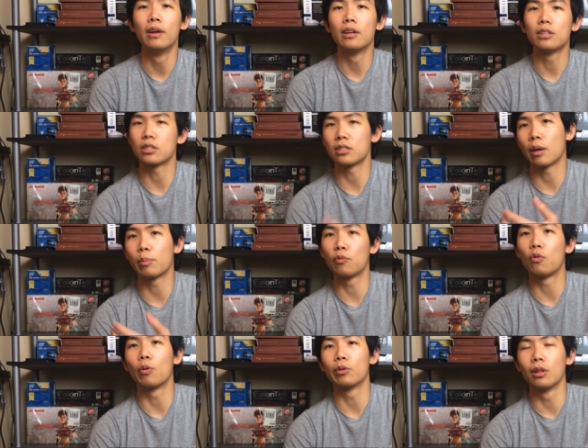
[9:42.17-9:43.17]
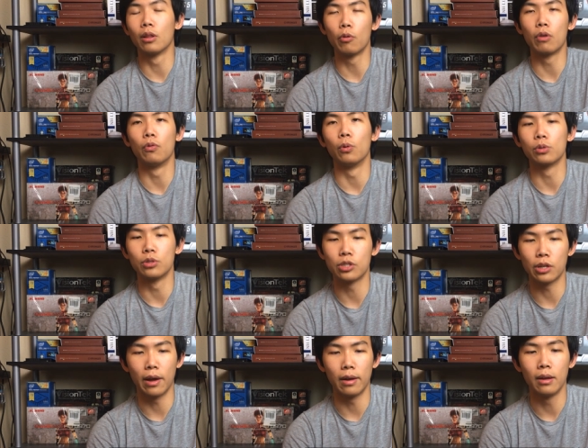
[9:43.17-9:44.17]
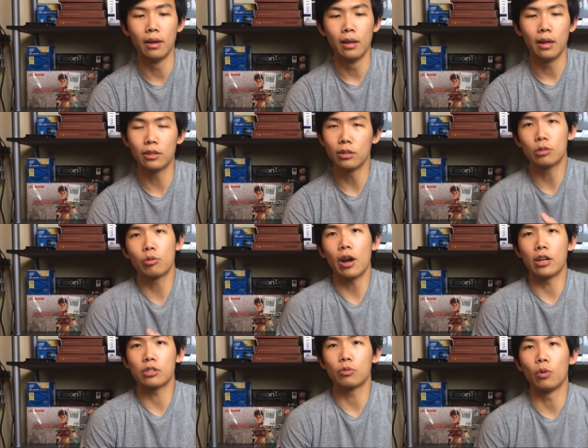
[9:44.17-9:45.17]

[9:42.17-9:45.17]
just like before with the lower voltage, and it didn't crash.